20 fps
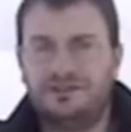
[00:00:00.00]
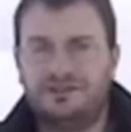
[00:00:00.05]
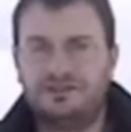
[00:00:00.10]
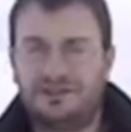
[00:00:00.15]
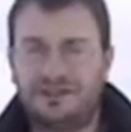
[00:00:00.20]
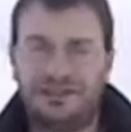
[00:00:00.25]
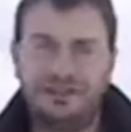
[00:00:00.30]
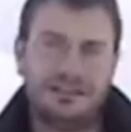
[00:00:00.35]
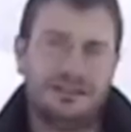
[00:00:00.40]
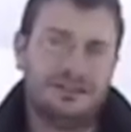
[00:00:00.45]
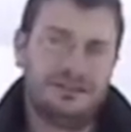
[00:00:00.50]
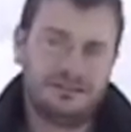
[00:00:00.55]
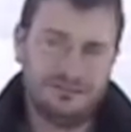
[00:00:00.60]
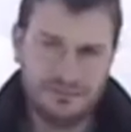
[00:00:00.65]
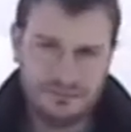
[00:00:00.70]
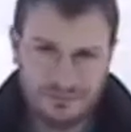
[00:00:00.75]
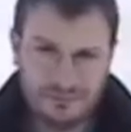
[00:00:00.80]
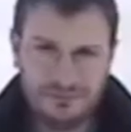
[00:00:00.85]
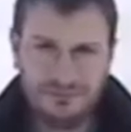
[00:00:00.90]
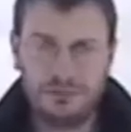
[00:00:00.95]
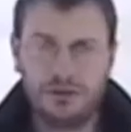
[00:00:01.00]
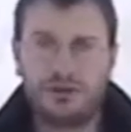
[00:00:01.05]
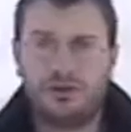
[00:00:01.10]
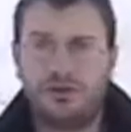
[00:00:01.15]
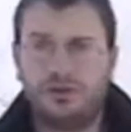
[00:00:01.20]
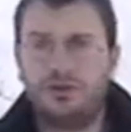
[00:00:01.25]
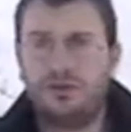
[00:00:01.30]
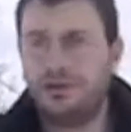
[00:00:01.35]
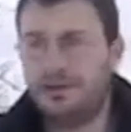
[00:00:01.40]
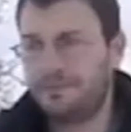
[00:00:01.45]
Givry and
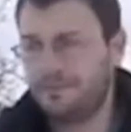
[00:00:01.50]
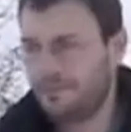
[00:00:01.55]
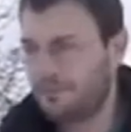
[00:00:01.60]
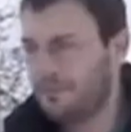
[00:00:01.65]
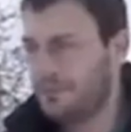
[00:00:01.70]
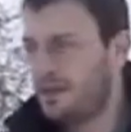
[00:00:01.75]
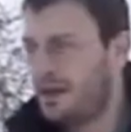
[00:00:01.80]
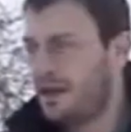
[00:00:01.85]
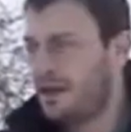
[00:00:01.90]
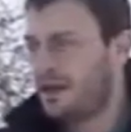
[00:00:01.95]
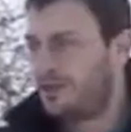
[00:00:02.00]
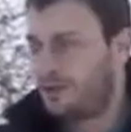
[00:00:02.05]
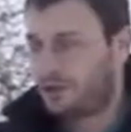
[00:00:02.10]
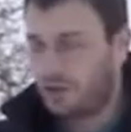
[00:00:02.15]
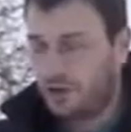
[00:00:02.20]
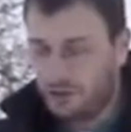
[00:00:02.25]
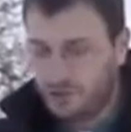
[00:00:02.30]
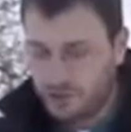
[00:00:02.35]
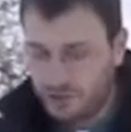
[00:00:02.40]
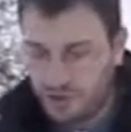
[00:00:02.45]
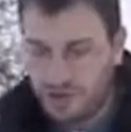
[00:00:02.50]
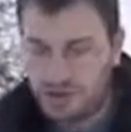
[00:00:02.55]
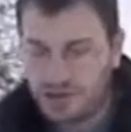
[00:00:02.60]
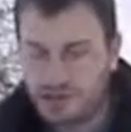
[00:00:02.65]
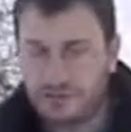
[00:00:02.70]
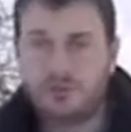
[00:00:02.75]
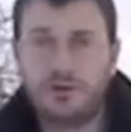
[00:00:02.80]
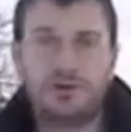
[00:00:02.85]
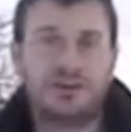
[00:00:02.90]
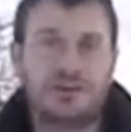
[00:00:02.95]
Rouy. The Côte d'Or
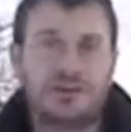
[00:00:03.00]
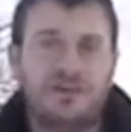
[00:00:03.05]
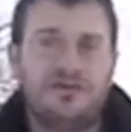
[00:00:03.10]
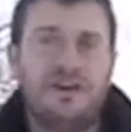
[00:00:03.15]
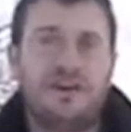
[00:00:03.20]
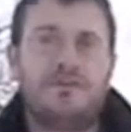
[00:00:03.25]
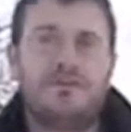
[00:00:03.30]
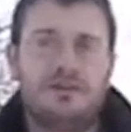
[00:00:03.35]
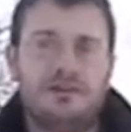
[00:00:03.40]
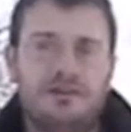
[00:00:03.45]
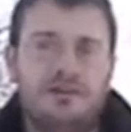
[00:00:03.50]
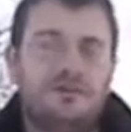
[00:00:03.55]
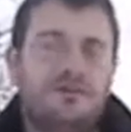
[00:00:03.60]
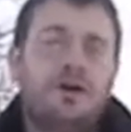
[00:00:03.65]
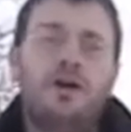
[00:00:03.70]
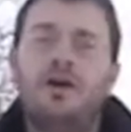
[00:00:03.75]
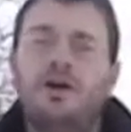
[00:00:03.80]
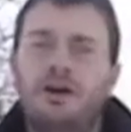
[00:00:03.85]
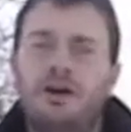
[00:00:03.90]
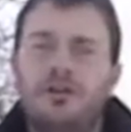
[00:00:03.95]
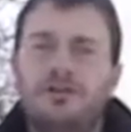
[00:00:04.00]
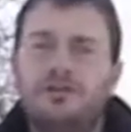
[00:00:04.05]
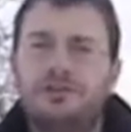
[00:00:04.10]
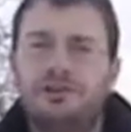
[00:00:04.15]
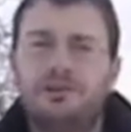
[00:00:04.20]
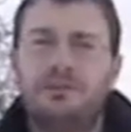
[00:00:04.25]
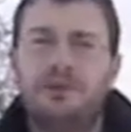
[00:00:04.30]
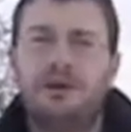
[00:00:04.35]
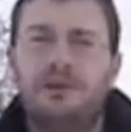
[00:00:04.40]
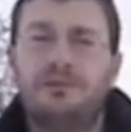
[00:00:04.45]
is the most famous of all the
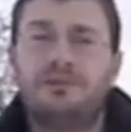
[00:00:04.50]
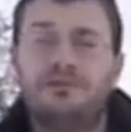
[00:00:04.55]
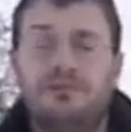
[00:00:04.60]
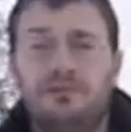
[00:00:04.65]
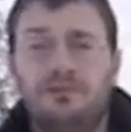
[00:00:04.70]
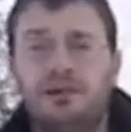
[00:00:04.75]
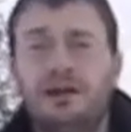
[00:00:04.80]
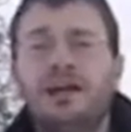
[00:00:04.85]
departments and